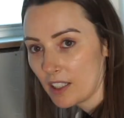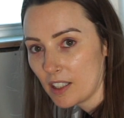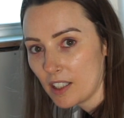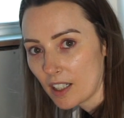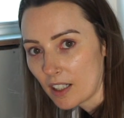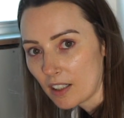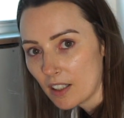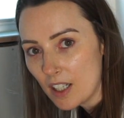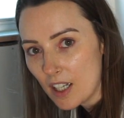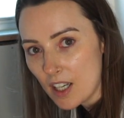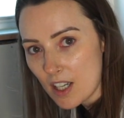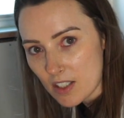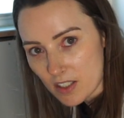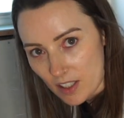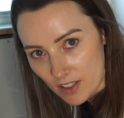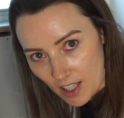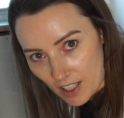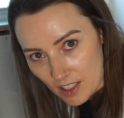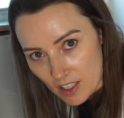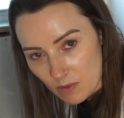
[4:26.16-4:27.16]
here.
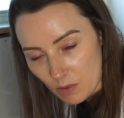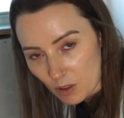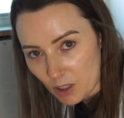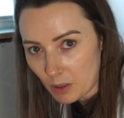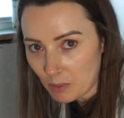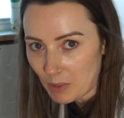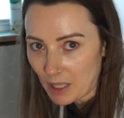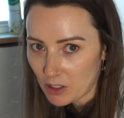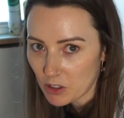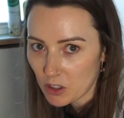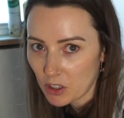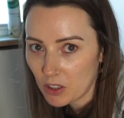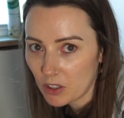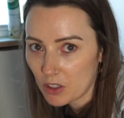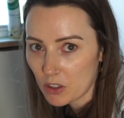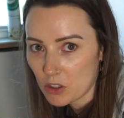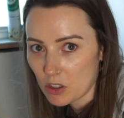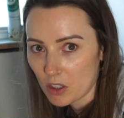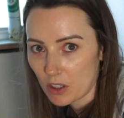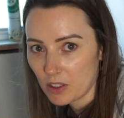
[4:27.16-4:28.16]
So that is what I'm actually going
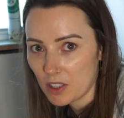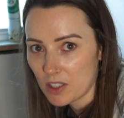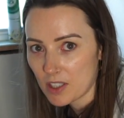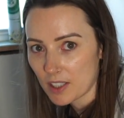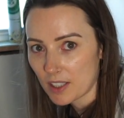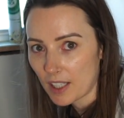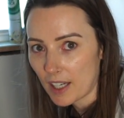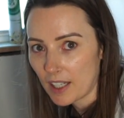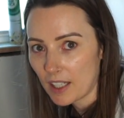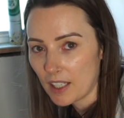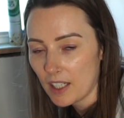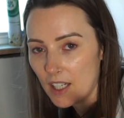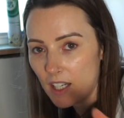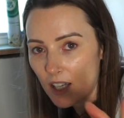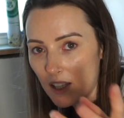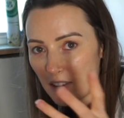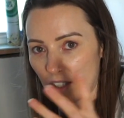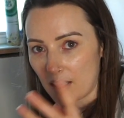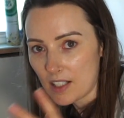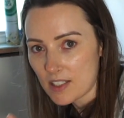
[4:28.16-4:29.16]
to show you today.
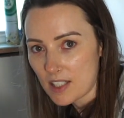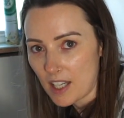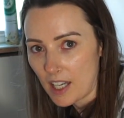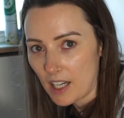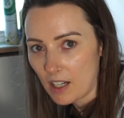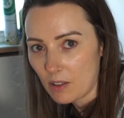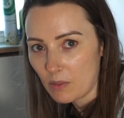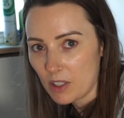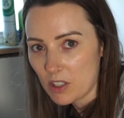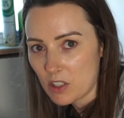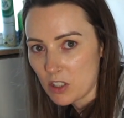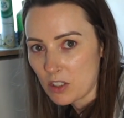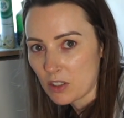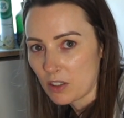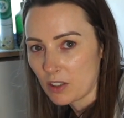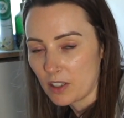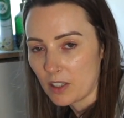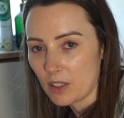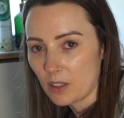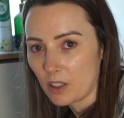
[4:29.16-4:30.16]
That is how we're just
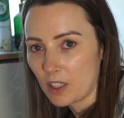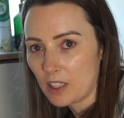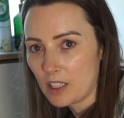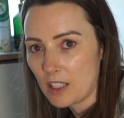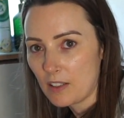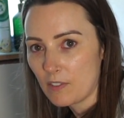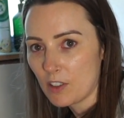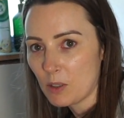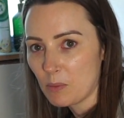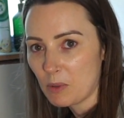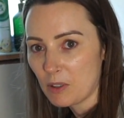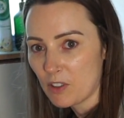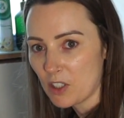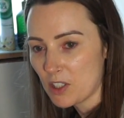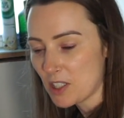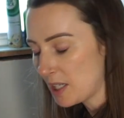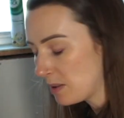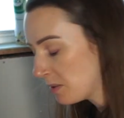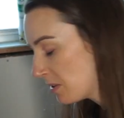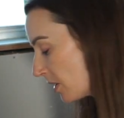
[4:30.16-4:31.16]
going to give it a bit of a deep